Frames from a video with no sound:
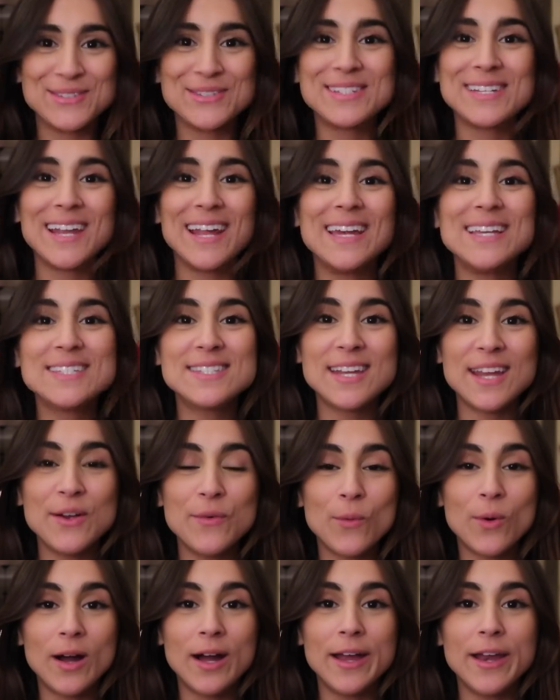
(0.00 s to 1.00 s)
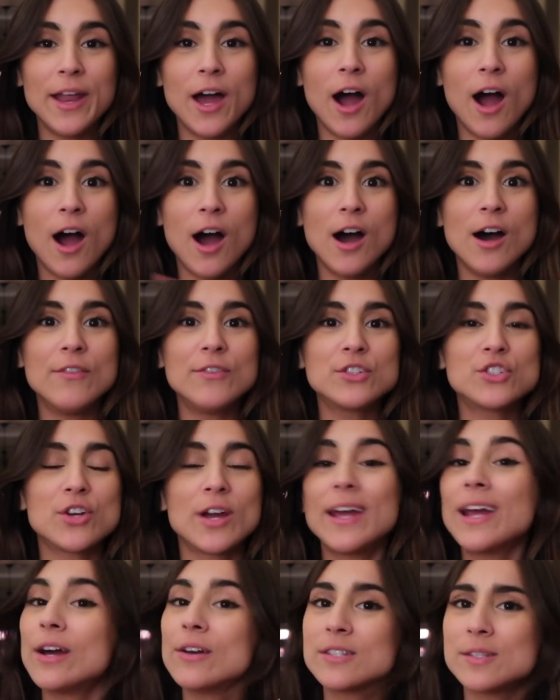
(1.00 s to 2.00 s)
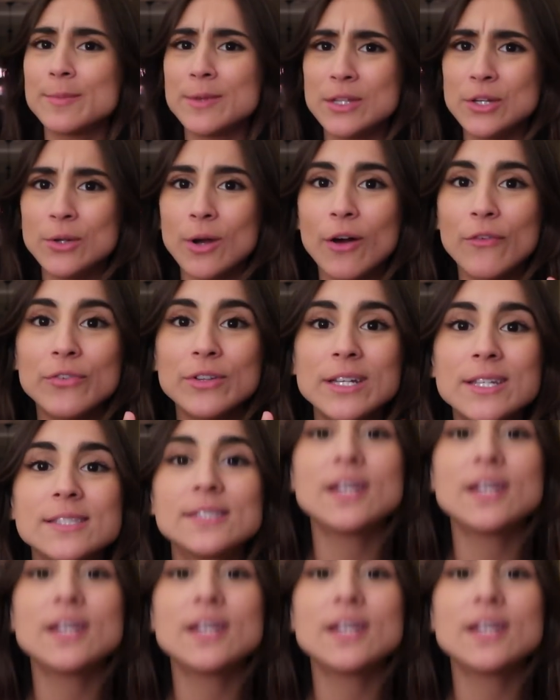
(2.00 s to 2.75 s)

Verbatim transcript: so today is day one of trying out some of the new Alphalete